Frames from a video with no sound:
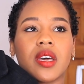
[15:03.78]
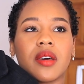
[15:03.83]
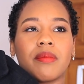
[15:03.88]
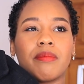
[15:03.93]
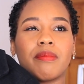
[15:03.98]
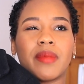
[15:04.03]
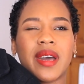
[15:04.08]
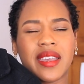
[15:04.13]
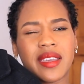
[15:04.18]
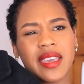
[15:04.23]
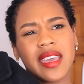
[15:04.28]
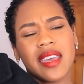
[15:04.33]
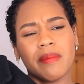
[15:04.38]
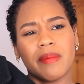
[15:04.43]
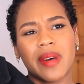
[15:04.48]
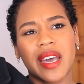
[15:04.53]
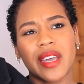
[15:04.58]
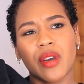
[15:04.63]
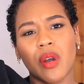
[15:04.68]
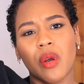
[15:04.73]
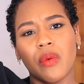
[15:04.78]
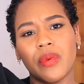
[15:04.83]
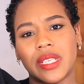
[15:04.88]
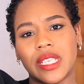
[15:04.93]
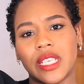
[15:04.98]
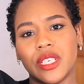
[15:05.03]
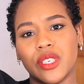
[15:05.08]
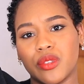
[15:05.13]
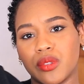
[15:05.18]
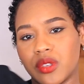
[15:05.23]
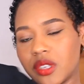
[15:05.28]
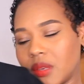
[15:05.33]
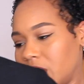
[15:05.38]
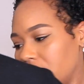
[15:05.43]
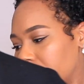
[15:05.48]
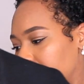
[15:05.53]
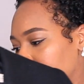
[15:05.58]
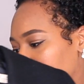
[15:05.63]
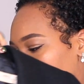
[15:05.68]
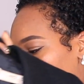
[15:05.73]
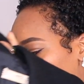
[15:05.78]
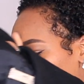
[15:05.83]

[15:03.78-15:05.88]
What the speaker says: my coat essential, to be honest.